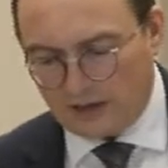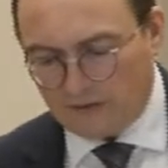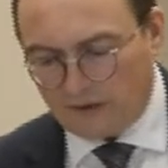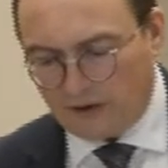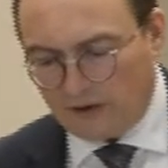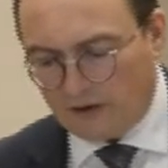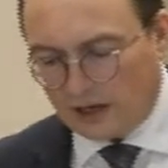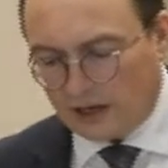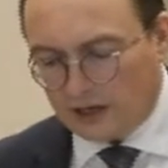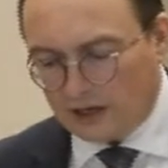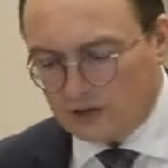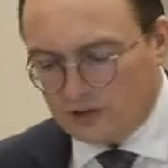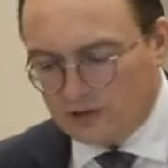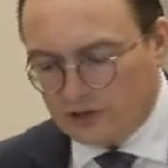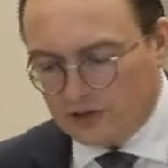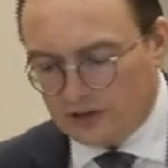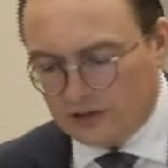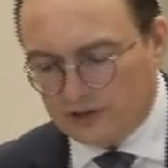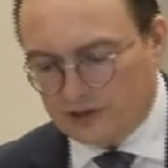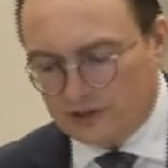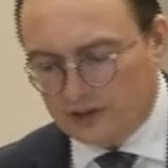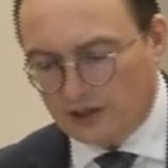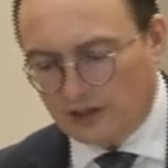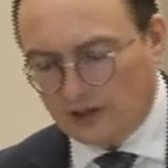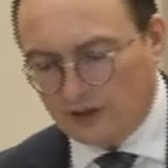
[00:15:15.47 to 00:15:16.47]
very
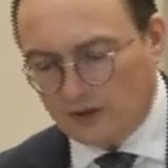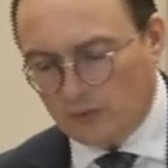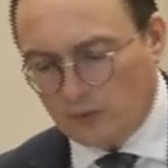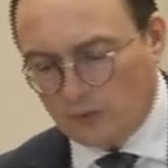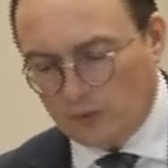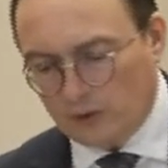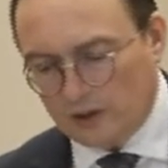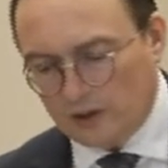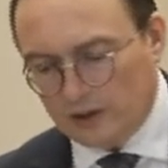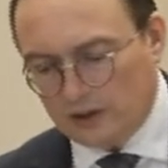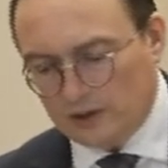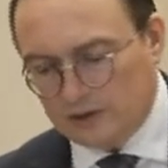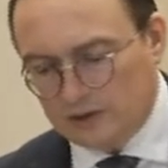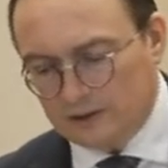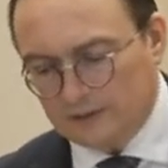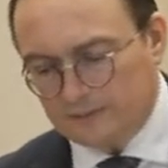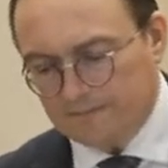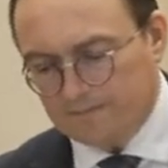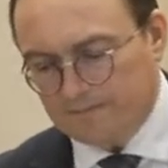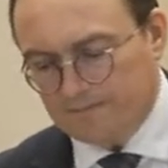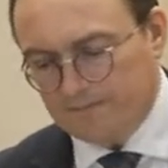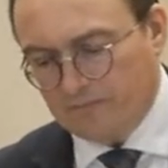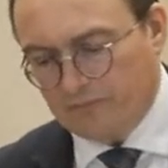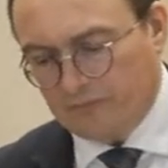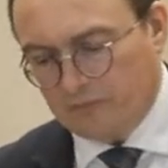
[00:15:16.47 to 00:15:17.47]
interesting word.
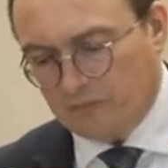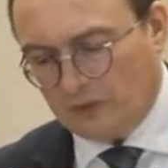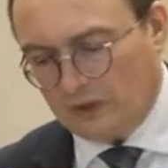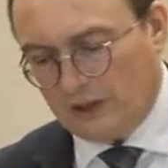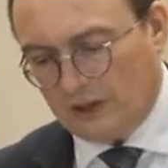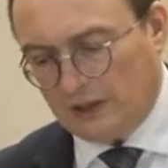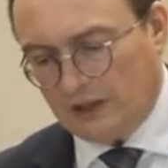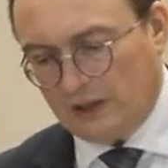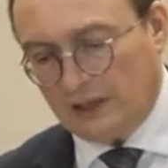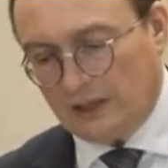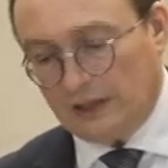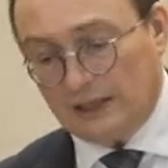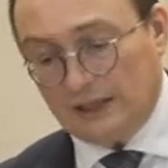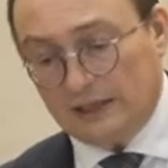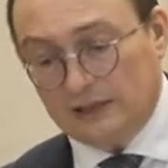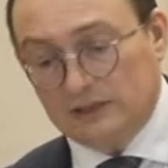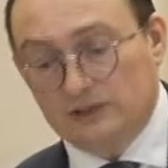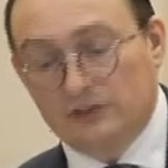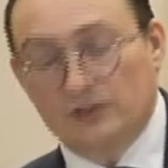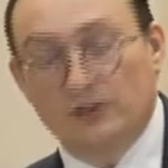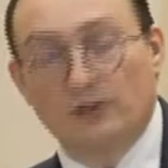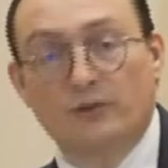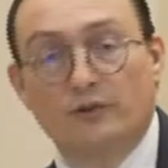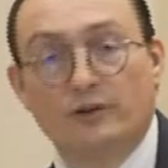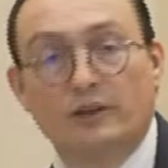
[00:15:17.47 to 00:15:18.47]
It is
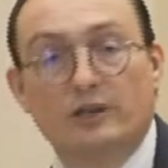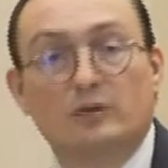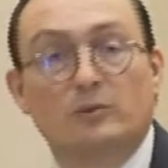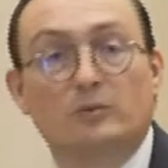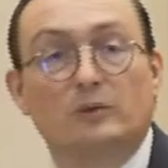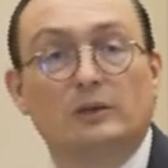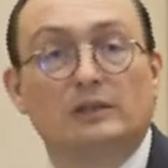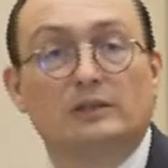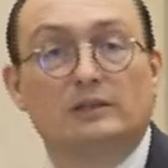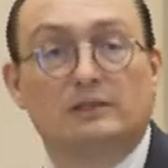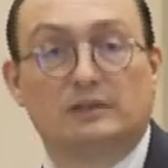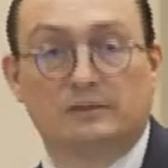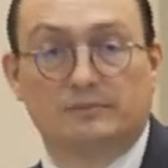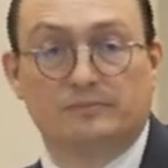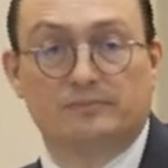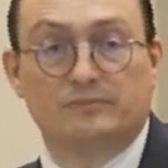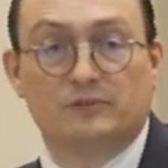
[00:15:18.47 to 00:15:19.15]
the Greek word,